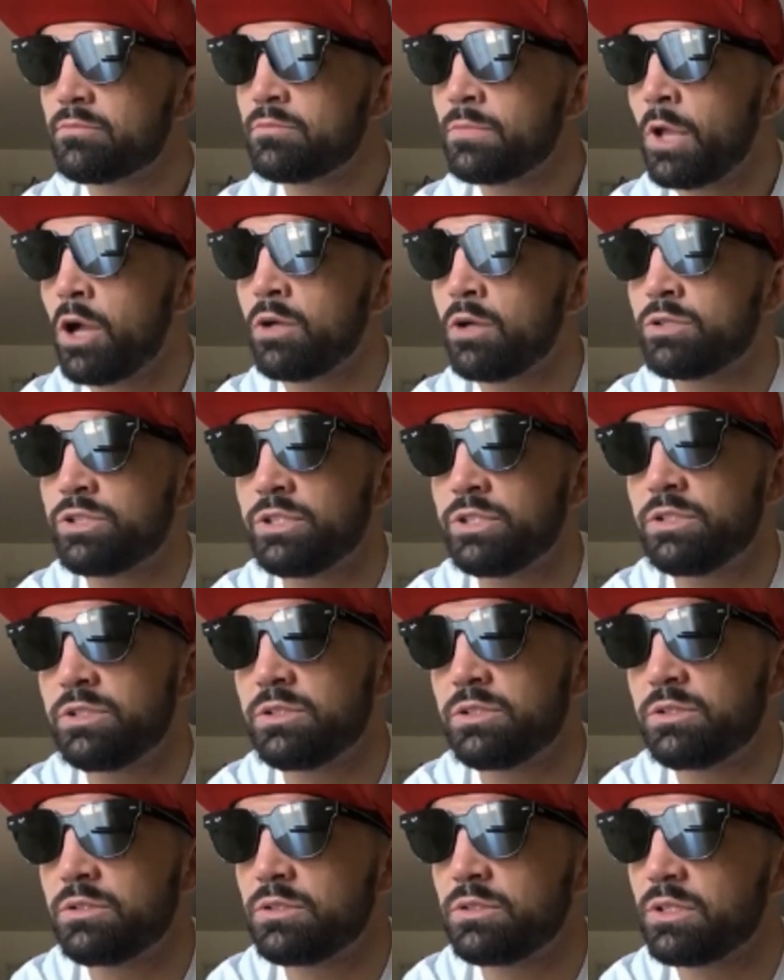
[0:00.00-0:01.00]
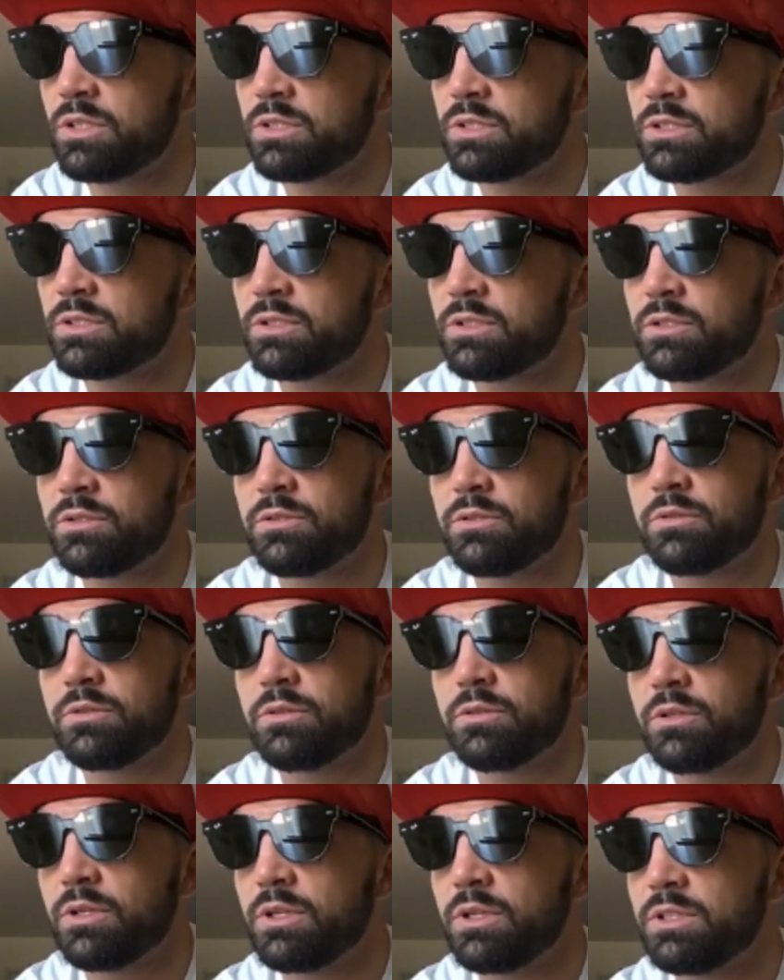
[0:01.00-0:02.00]
no, she's just
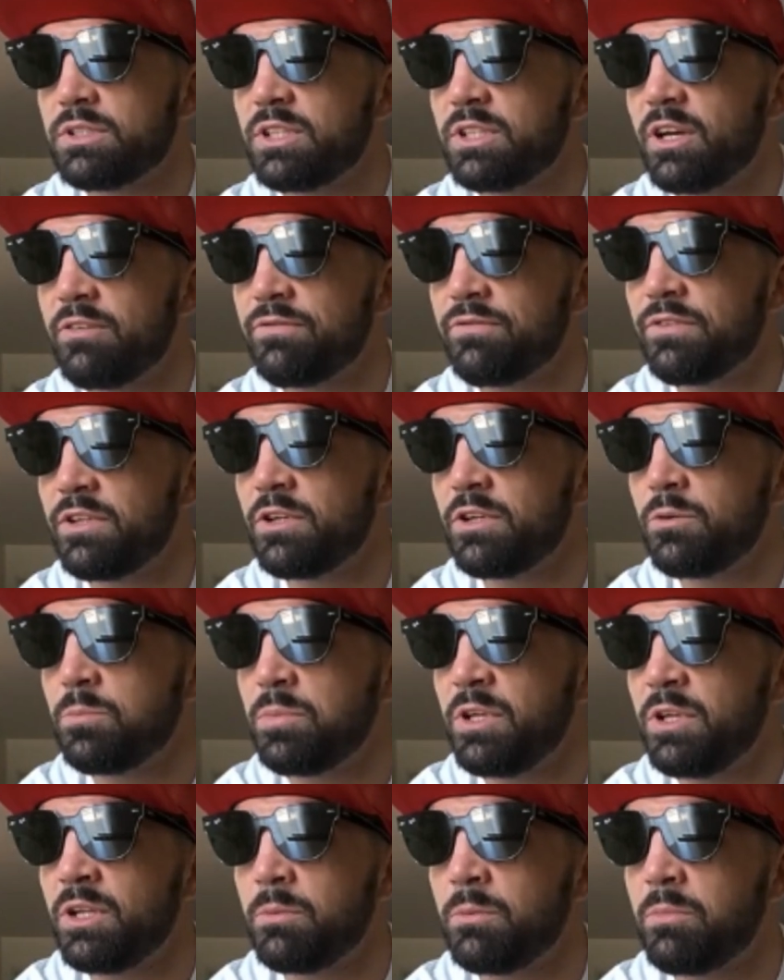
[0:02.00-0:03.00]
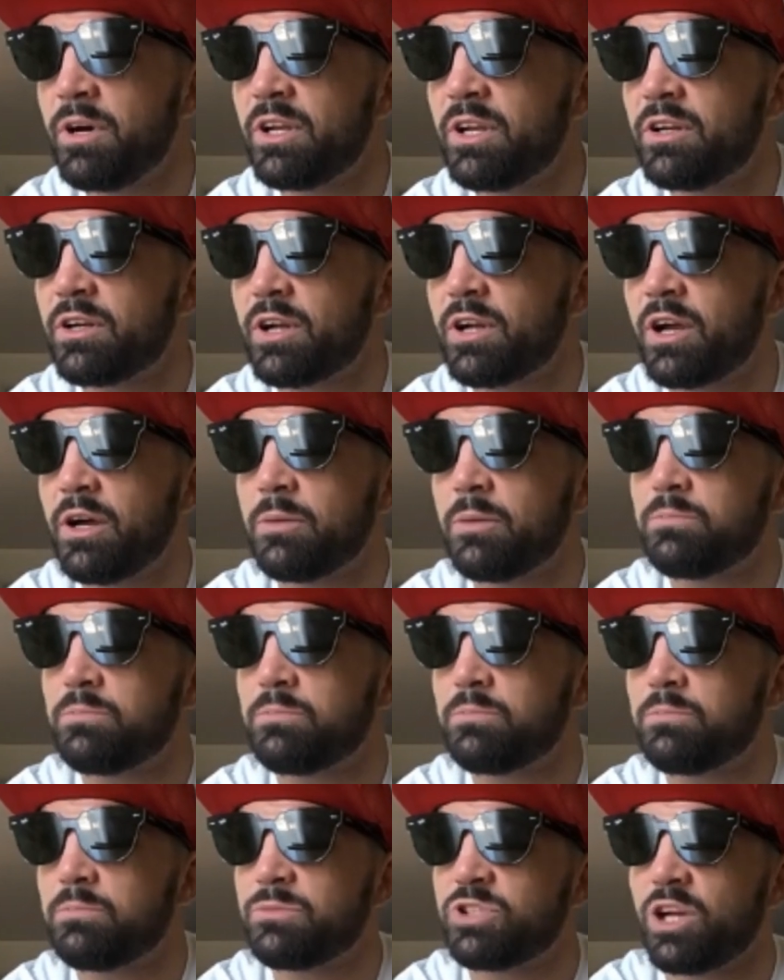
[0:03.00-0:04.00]
a tough little peanut butter cup
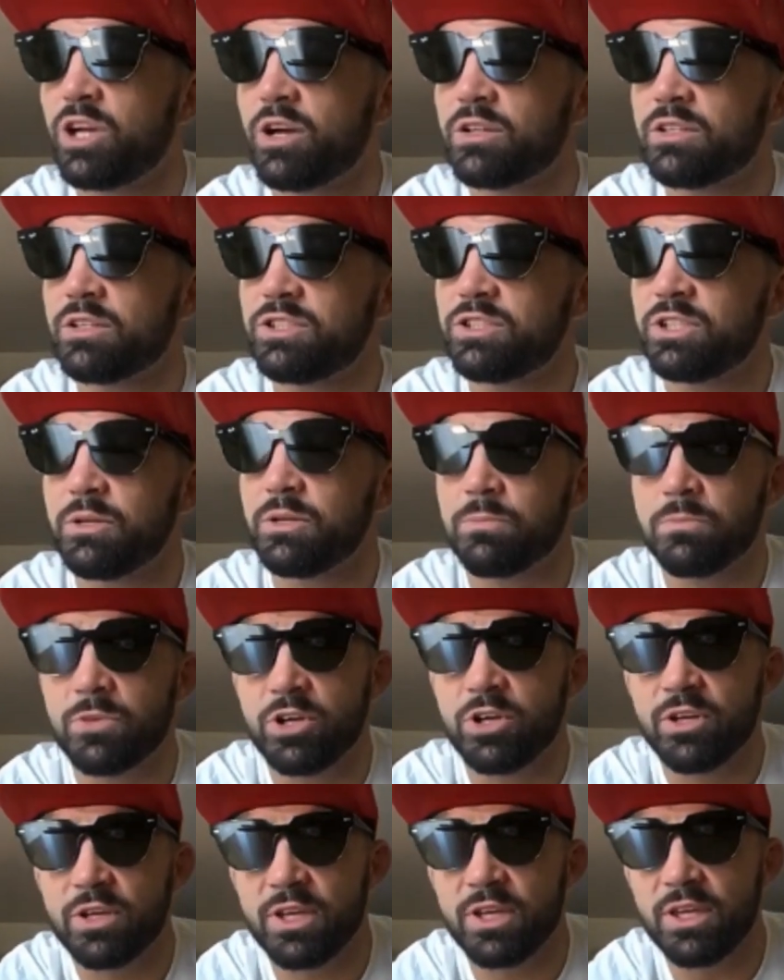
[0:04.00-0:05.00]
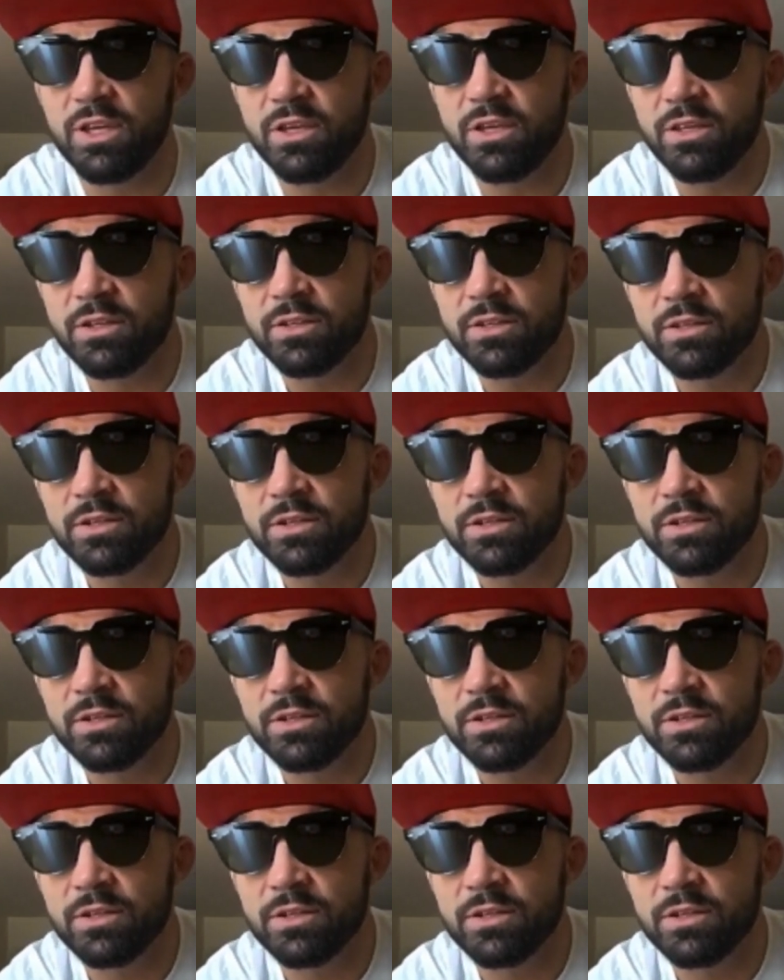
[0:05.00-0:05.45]
chocolate chip cookie,